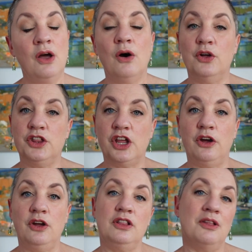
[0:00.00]

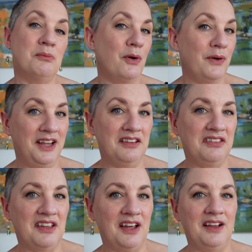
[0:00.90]
although the more
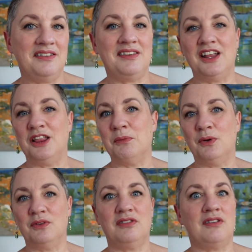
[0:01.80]
inserts and the
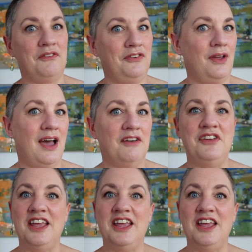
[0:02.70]
more stuff you have